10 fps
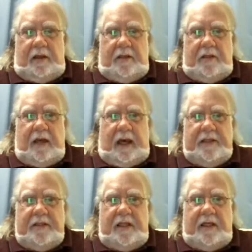you
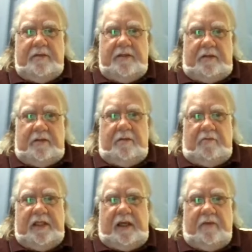guys, he goes,
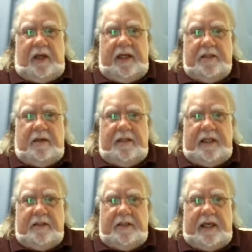we think a plane's gone
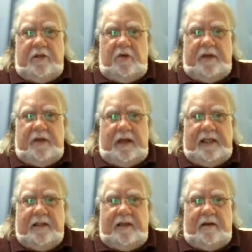down the town. You better
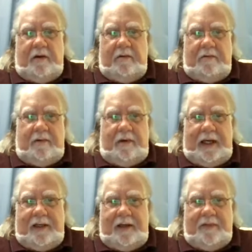get there. We're
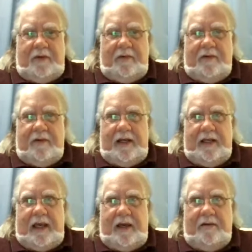headed up the road right
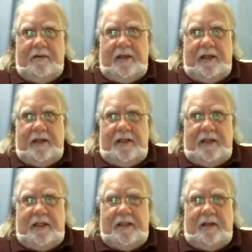now. And
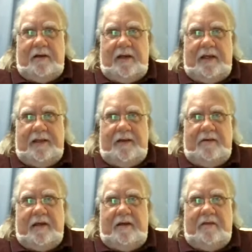he said,
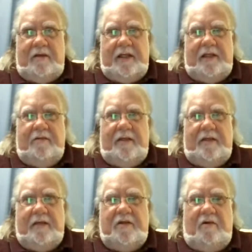okay, we'll look into it. And
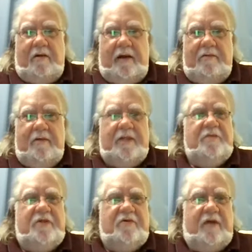he goes, Laurie, what
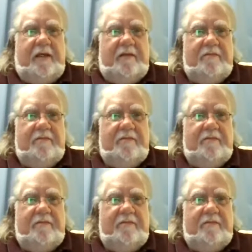you been drinking?